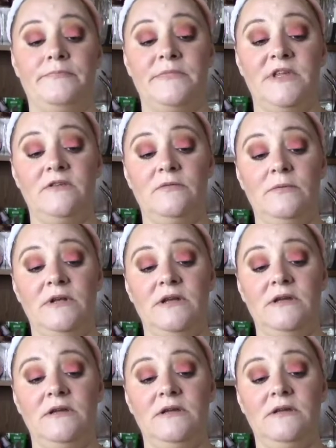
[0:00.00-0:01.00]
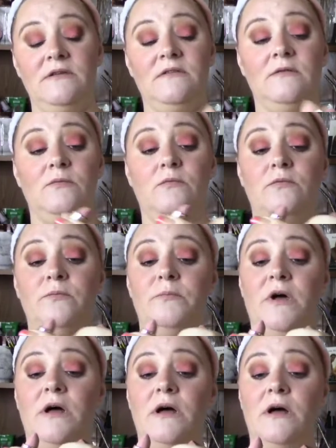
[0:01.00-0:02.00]
This one is
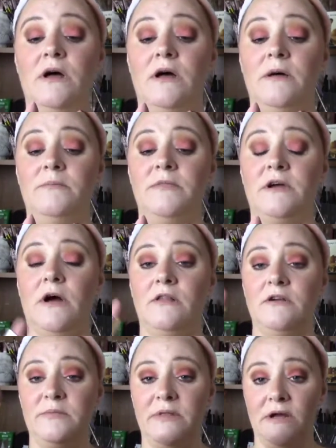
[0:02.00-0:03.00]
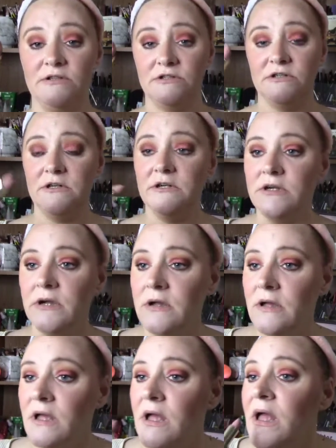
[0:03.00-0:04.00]
the color Pleasure.
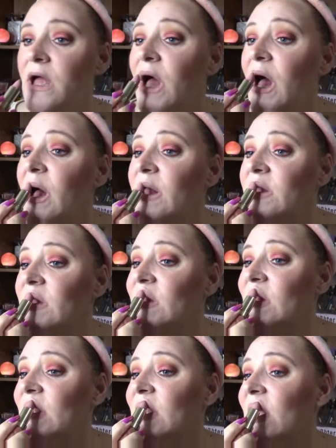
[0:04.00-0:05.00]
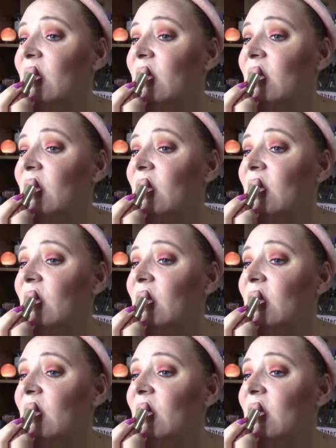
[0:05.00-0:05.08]
I'm just going to